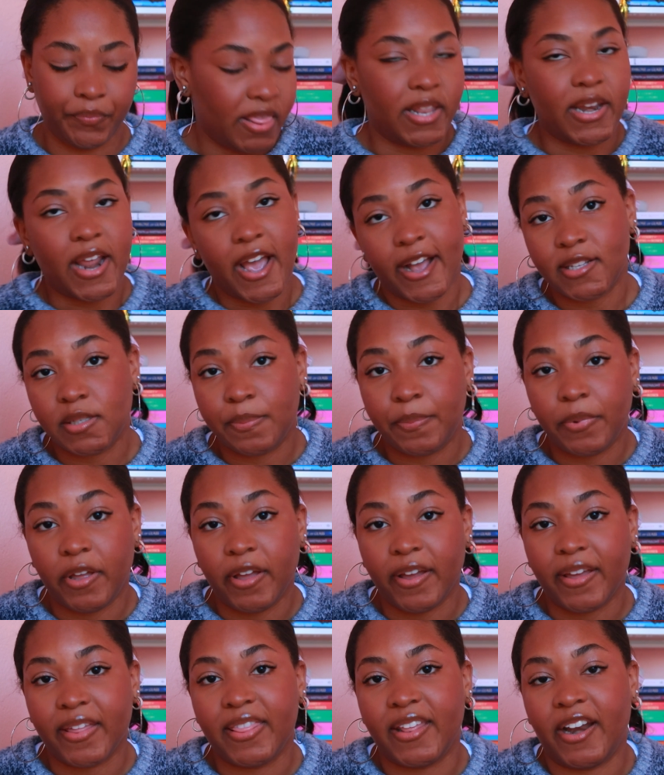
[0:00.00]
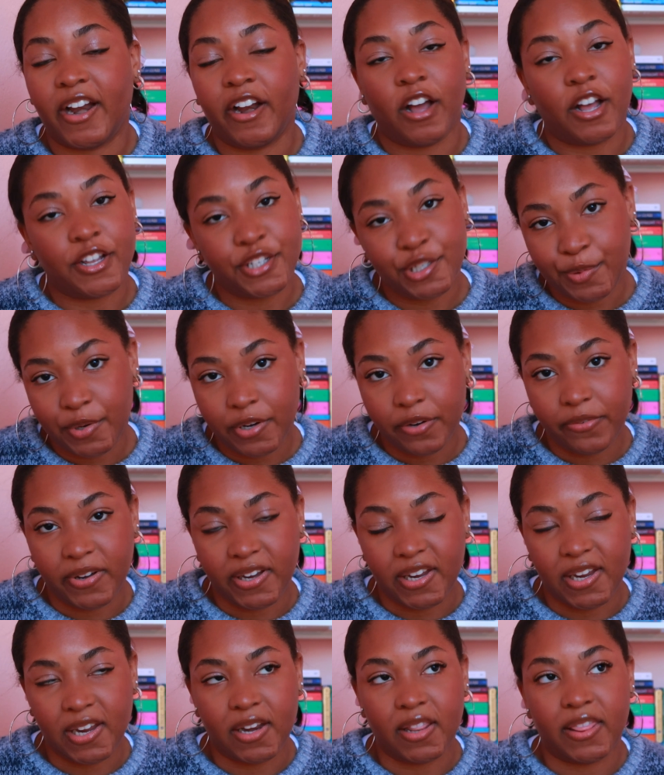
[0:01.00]
The next book that I also want to
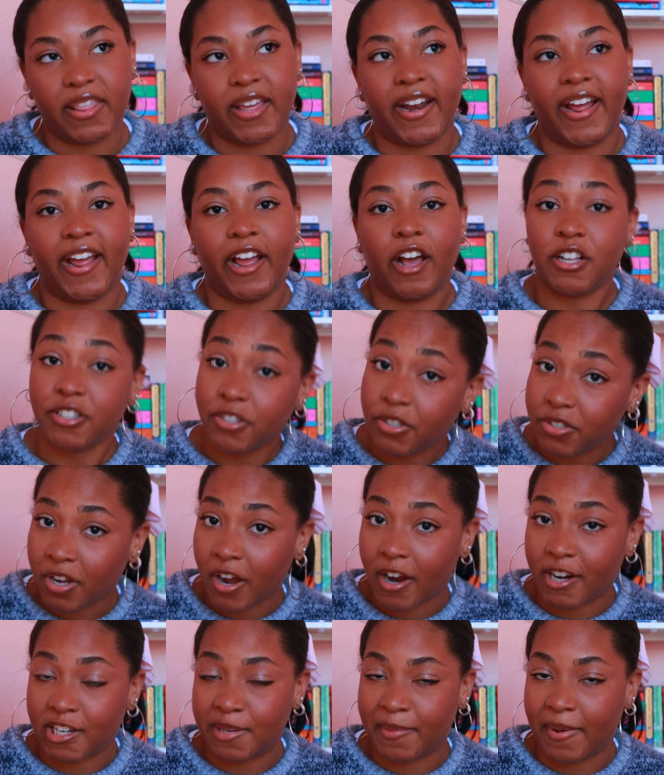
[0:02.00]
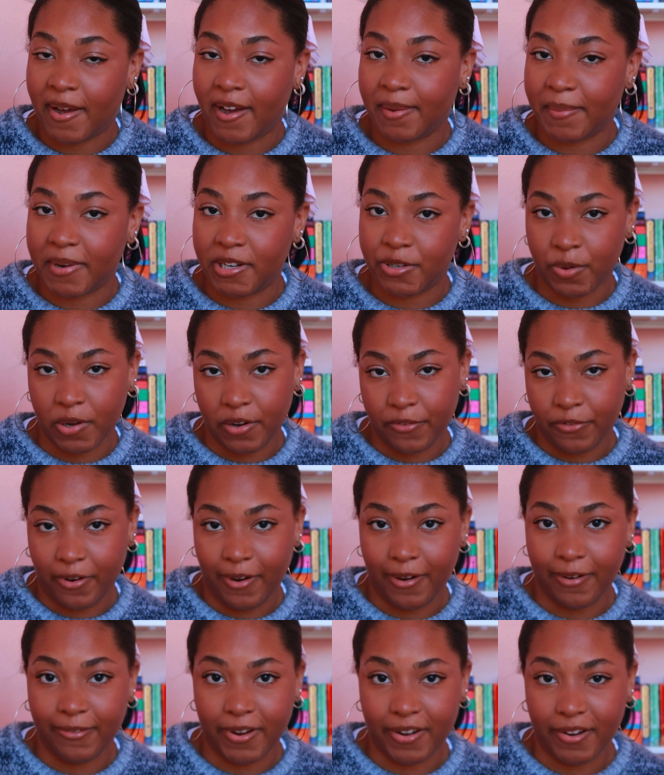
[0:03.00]
read that I also talked about in my
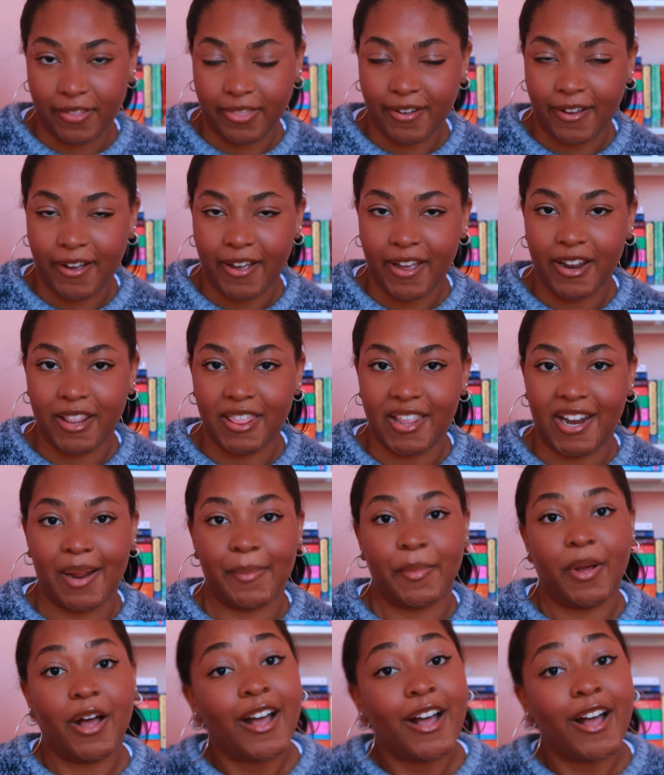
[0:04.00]
24-hour readathon that I'm